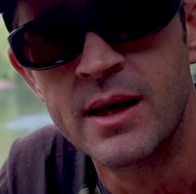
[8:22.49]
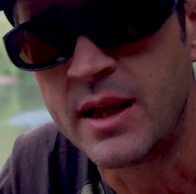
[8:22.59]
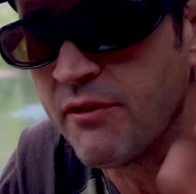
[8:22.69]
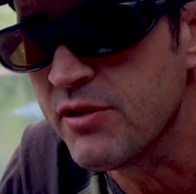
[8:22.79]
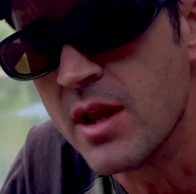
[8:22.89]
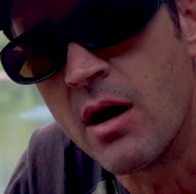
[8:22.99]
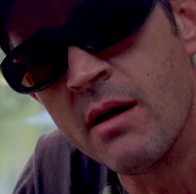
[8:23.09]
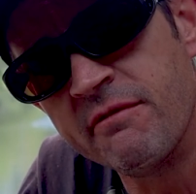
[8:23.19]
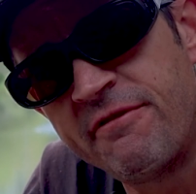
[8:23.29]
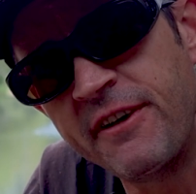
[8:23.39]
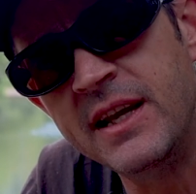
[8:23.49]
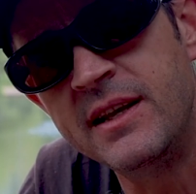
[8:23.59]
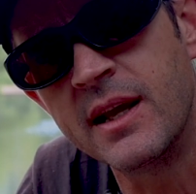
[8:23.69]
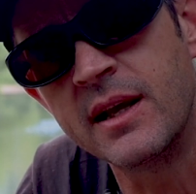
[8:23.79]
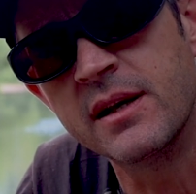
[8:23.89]
given that I'm
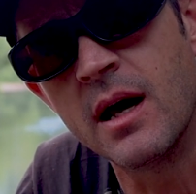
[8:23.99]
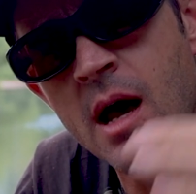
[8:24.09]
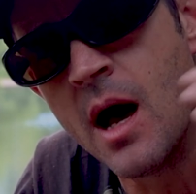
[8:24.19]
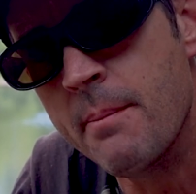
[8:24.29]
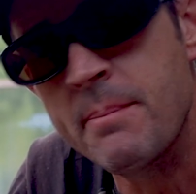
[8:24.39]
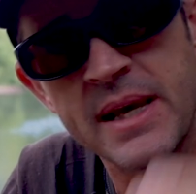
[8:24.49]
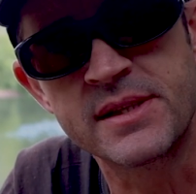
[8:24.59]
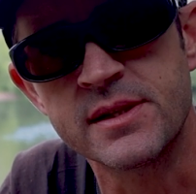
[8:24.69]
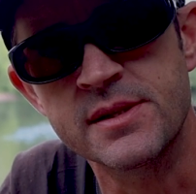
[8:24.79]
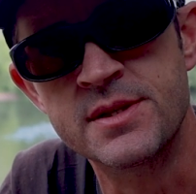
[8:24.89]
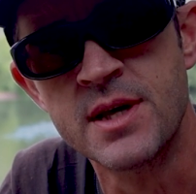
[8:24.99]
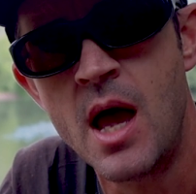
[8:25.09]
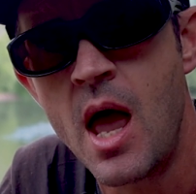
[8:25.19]
feeding mixers